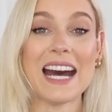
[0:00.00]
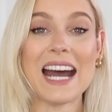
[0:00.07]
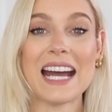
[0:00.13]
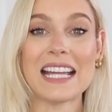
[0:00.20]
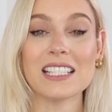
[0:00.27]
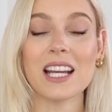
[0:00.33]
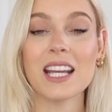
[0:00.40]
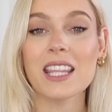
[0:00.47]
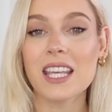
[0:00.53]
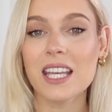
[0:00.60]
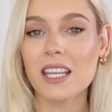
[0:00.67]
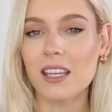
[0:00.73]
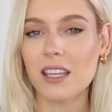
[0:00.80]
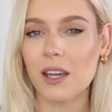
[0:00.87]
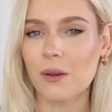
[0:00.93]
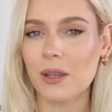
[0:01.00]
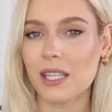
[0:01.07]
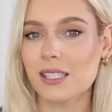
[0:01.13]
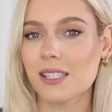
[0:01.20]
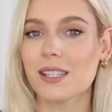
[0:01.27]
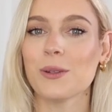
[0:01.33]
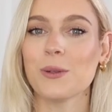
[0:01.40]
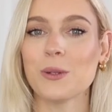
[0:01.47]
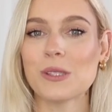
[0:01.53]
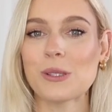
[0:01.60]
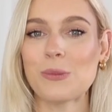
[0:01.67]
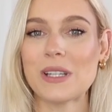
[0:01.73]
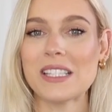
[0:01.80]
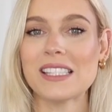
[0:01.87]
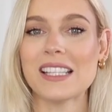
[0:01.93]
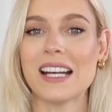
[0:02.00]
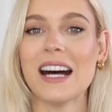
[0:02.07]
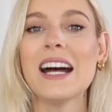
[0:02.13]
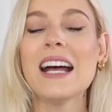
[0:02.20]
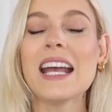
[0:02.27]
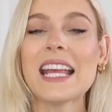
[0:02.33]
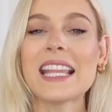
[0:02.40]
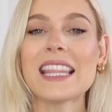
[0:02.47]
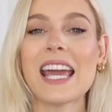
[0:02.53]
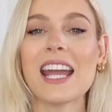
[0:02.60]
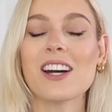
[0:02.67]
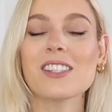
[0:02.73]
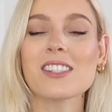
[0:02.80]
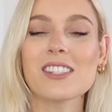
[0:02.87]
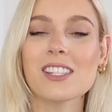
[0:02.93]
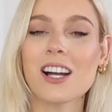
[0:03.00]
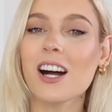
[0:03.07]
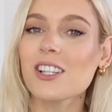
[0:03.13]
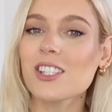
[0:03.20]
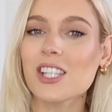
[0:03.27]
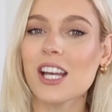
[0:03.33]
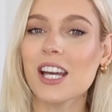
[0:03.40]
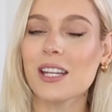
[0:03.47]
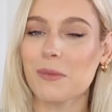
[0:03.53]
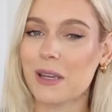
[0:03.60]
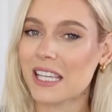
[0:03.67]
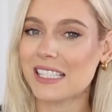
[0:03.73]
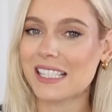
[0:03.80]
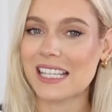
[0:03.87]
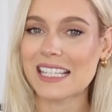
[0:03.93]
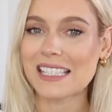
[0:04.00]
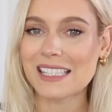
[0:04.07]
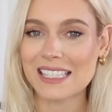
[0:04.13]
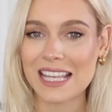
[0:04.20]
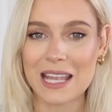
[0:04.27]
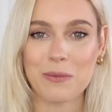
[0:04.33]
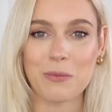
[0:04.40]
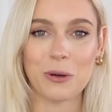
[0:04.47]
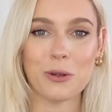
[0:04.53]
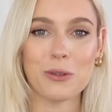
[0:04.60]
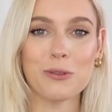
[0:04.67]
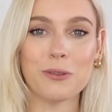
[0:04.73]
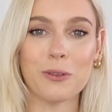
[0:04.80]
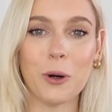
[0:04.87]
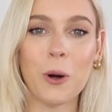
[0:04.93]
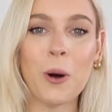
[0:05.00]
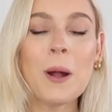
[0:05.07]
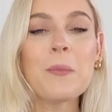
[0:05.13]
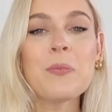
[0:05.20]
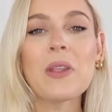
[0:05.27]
and I think going into the autumn winter they are such an amazing staple for